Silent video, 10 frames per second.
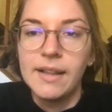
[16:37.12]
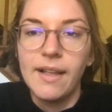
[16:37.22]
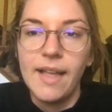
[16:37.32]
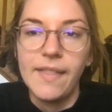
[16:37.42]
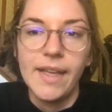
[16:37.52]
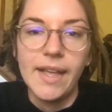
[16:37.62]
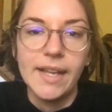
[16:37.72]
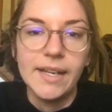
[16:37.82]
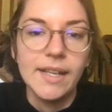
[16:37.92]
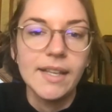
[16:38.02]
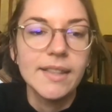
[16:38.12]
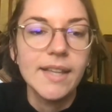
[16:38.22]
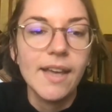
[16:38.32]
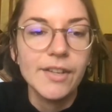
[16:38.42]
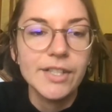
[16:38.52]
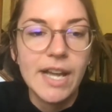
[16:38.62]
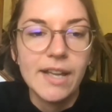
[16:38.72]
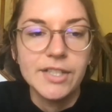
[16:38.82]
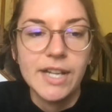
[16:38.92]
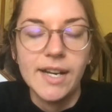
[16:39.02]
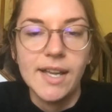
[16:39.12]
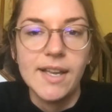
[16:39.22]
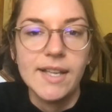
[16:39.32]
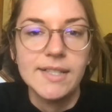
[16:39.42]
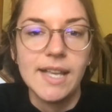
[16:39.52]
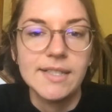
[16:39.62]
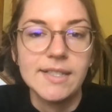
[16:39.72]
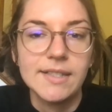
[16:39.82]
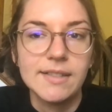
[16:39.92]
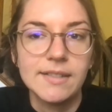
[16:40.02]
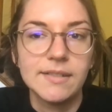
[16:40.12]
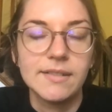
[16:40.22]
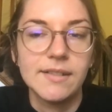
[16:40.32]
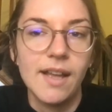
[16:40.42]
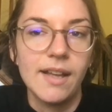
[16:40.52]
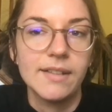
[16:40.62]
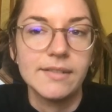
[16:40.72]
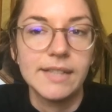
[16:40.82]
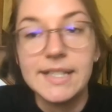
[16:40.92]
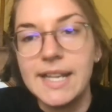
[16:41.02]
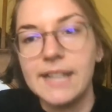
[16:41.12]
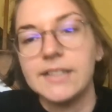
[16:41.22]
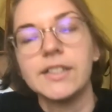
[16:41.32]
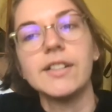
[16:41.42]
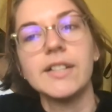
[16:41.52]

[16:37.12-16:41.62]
And then the other challenge area is less technical.